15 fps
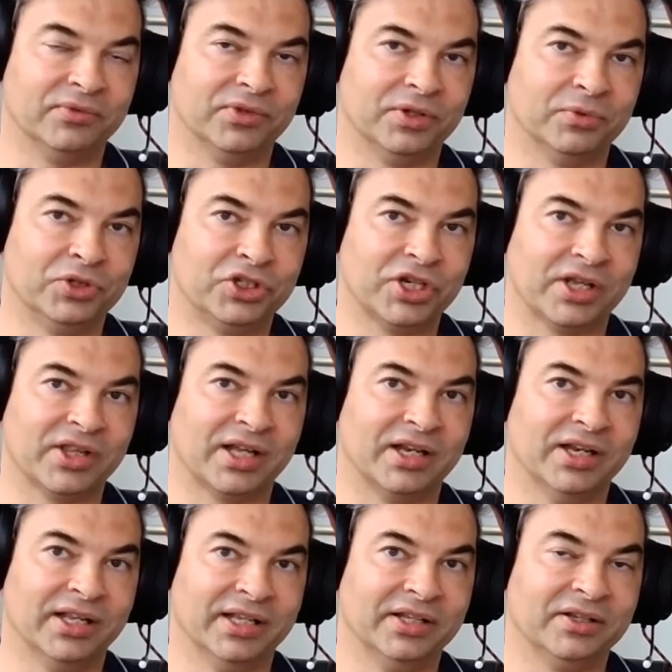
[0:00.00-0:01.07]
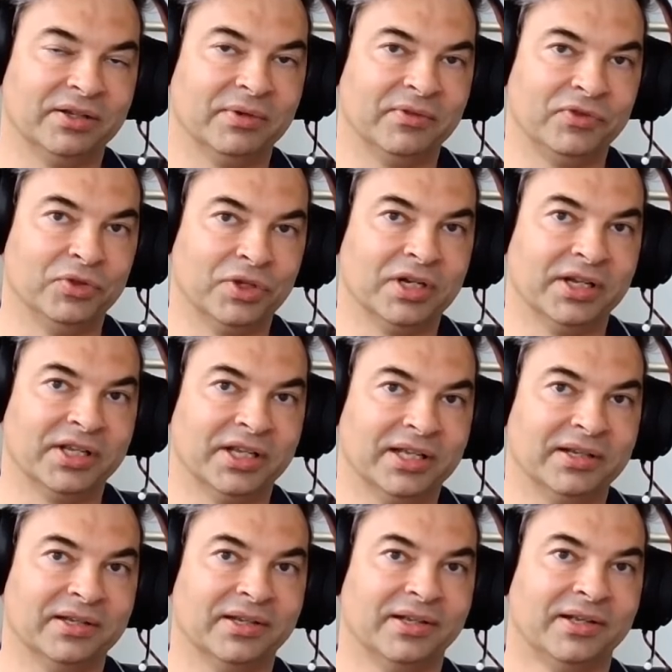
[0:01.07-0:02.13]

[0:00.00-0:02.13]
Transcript: they'll check that link if you click it